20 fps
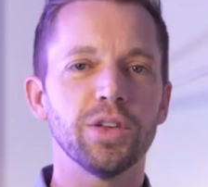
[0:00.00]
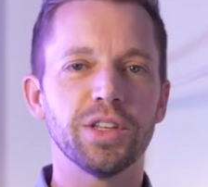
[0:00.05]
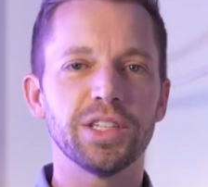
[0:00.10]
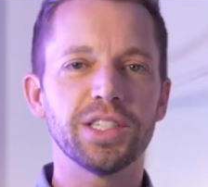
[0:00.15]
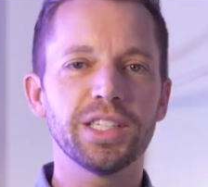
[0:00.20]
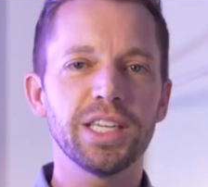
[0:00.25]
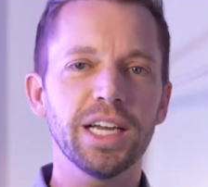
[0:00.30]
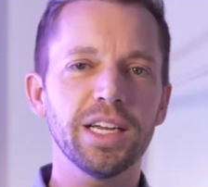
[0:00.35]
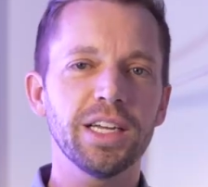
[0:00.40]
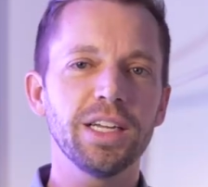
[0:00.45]
the
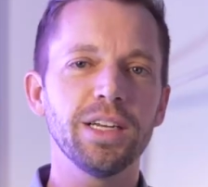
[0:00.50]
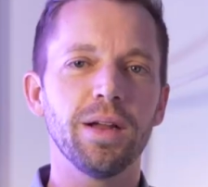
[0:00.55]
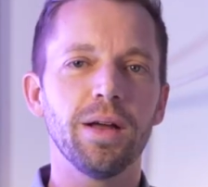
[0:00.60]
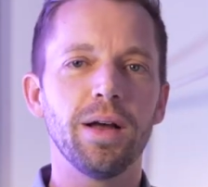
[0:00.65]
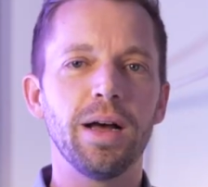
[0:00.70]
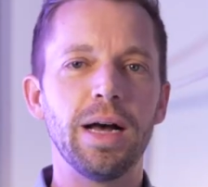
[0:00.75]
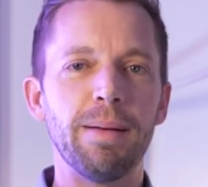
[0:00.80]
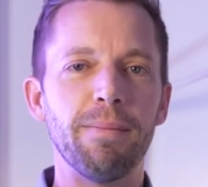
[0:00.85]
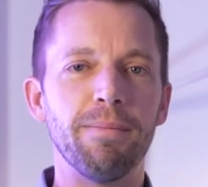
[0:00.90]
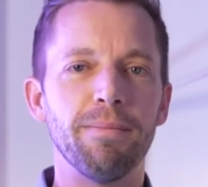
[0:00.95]
second
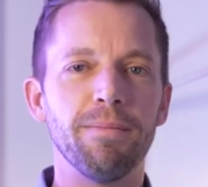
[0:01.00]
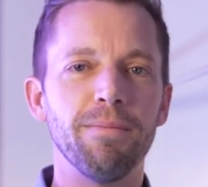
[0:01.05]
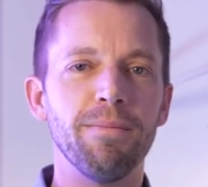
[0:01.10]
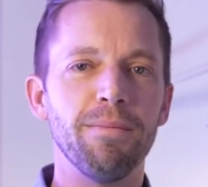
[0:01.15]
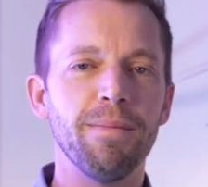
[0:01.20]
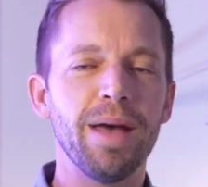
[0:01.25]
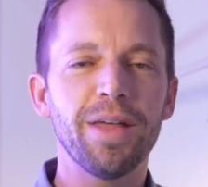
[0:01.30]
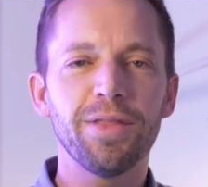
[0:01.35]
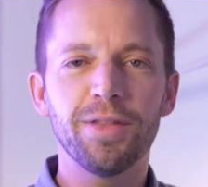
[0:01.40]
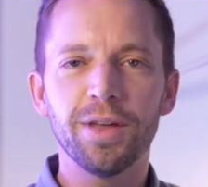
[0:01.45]

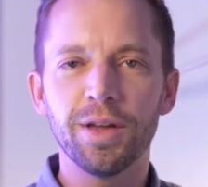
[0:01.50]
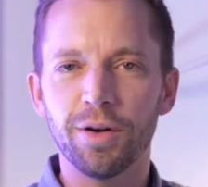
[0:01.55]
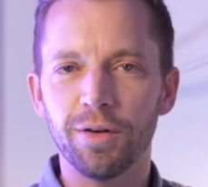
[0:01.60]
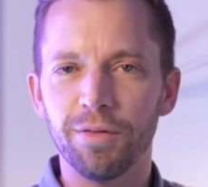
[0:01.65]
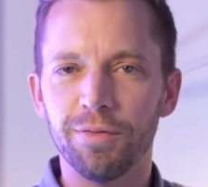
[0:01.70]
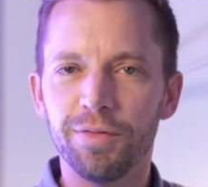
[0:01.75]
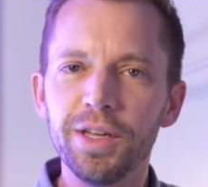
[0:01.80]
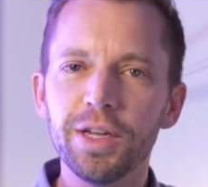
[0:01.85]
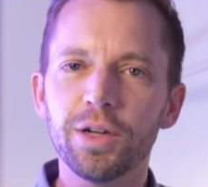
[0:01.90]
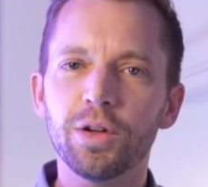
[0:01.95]
method or
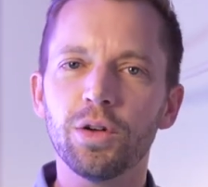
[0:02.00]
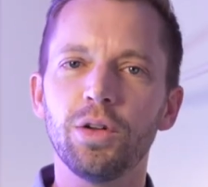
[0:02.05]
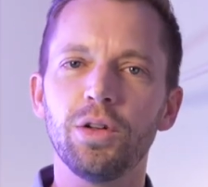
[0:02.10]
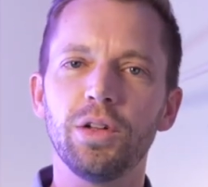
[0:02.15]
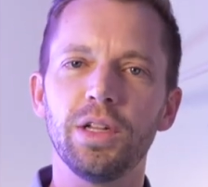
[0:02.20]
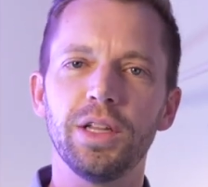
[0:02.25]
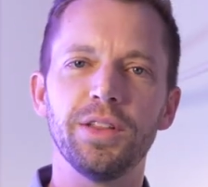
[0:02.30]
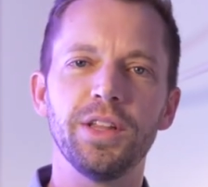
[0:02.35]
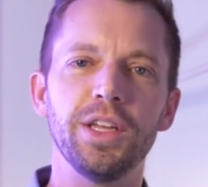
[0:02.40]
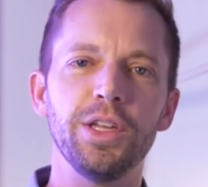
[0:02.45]

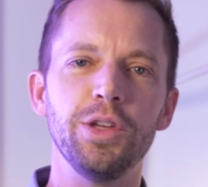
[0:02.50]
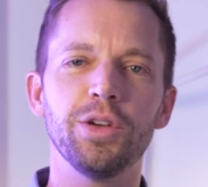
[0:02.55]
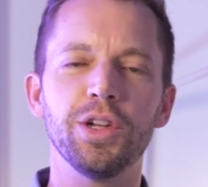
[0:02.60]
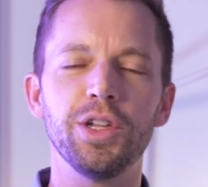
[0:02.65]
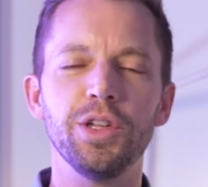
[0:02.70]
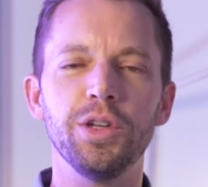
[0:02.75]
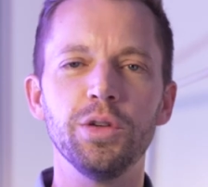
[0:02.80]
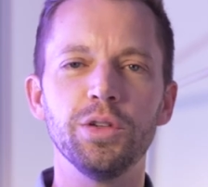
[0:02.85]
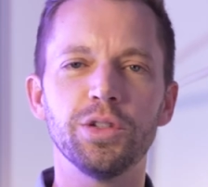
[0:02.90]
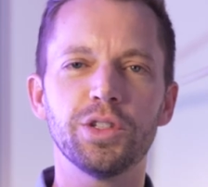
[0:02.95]
vehicle that you
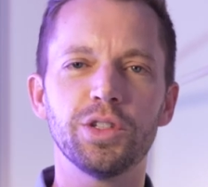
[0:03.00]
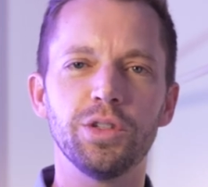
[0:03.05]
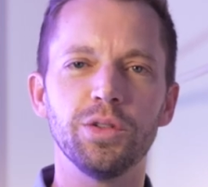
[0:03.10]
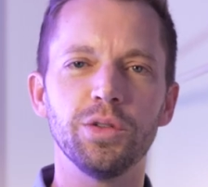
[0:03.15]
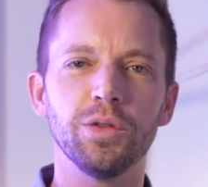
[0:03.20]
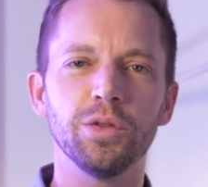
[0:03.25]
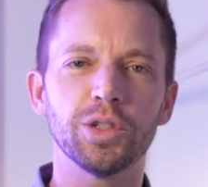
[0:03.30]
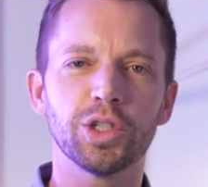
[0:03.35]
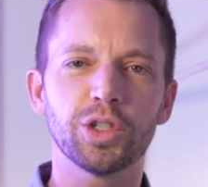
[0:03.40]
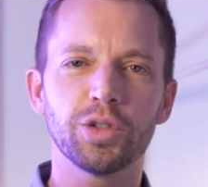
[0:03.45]
can use
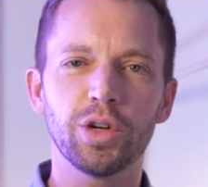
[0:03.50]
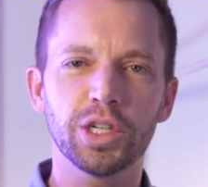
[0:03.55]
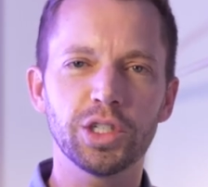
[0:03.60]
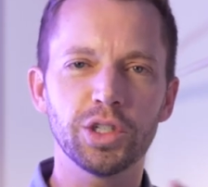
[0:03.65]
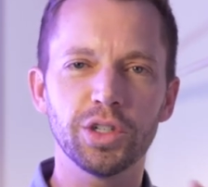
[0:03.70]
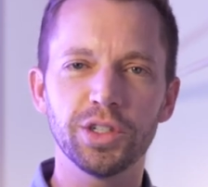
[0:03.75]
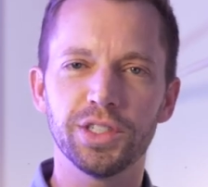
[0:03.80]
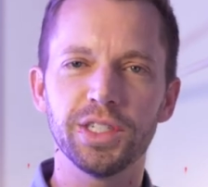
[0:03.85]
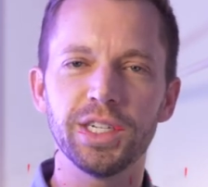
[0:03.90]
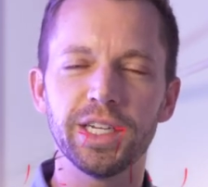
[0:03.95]
to
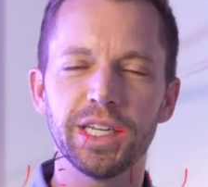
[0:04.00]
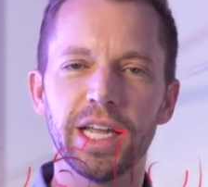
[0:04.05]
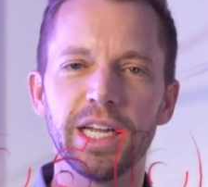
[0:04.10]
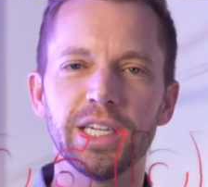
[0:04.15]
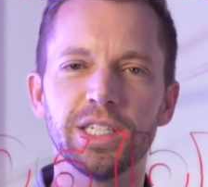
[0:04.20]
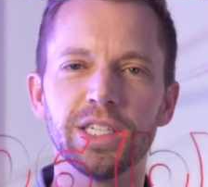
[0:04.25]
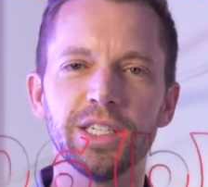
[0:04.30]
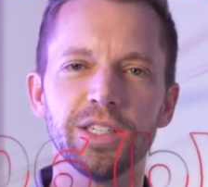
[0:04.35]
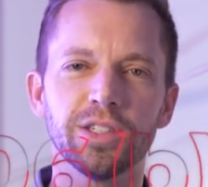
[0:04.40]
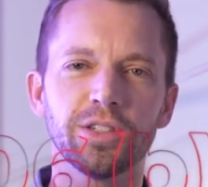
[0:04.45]
structure a
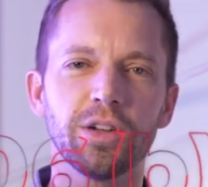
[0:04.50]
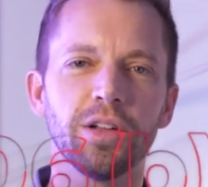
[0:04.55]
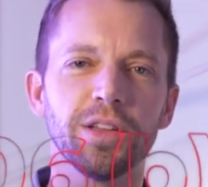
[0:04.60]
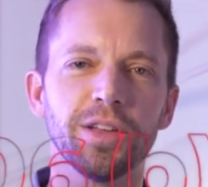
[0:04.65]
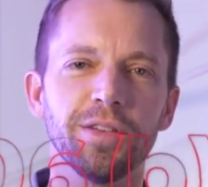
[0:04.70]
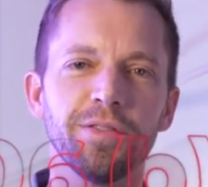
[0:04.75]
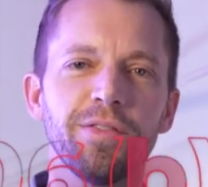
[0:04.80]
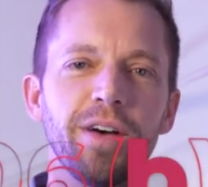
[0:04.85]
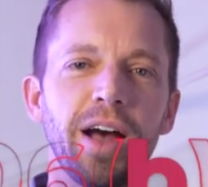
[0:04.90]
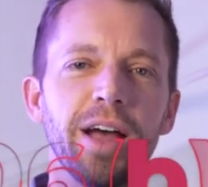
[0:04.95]
syndication is called
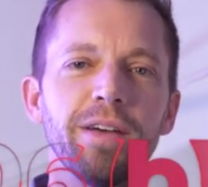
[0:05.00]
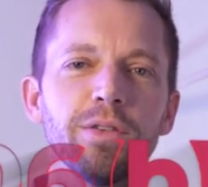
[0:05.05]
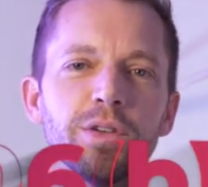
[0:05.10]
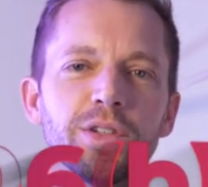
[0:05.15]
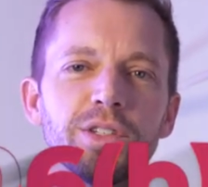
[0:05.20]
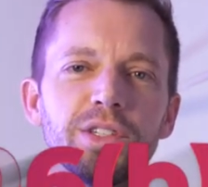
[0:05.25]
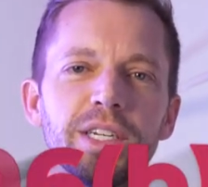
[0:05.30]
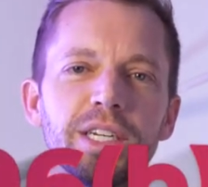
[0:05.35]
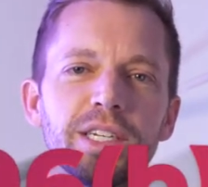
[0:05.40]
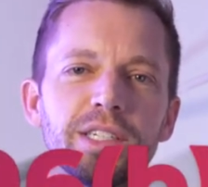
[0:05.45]
a
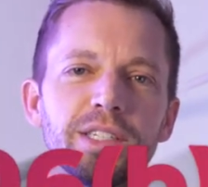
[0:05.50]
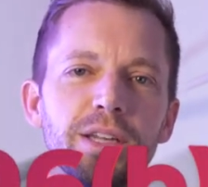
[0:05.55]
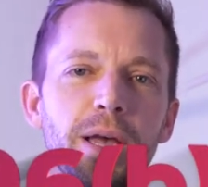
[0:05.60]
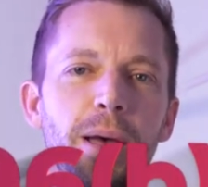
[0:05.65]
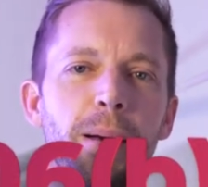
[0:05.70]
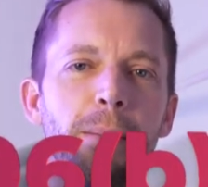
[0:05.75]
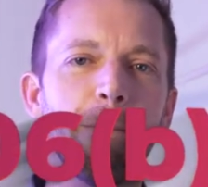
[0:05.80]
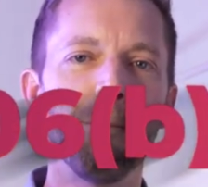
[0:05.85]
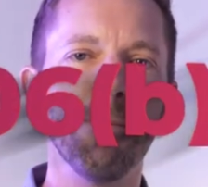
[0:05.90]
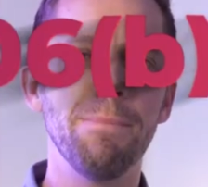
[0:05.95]

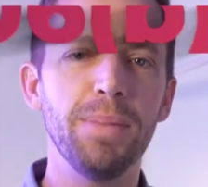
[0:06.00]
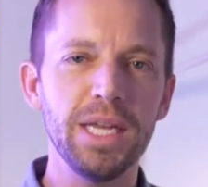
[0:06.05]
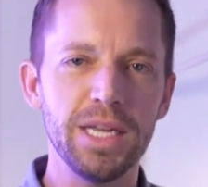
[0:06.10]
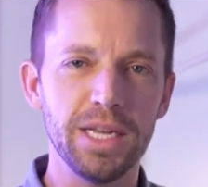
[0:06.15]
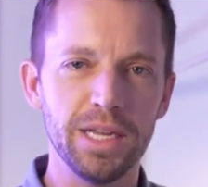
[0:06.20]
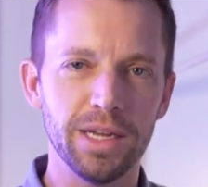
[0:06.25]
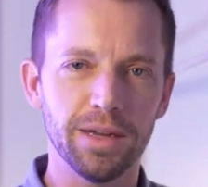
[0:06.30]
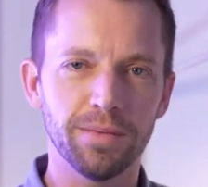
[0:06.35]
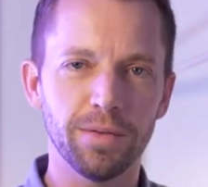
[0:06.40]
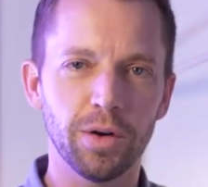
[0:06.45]

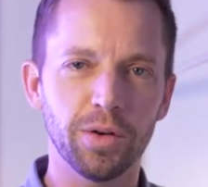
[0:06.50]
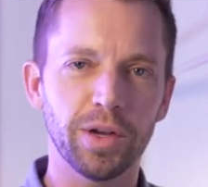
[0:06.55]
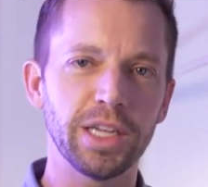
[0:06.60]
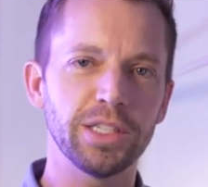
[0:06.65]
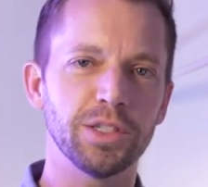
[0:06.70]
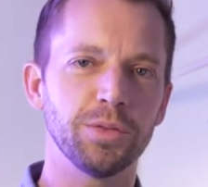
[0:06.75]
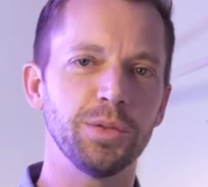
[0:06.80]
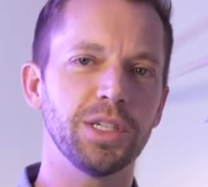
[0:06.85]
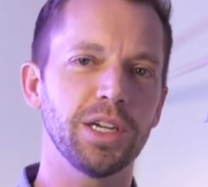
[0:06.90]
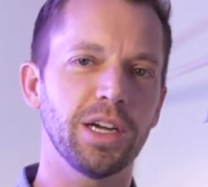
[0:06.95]
506B. Okay,
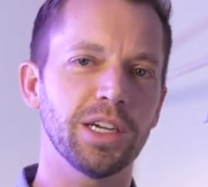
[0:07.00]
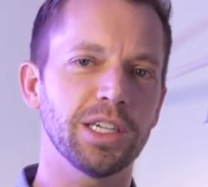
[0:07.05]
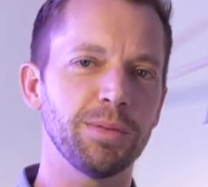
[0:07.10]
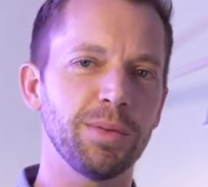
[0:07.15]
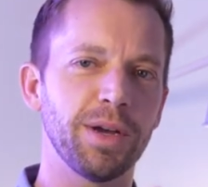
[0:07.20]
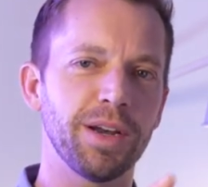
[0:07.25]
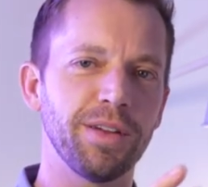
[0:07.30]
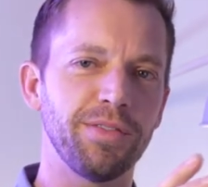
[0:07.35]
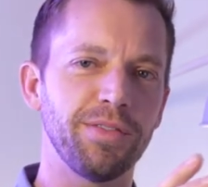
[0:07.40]
so we talked about a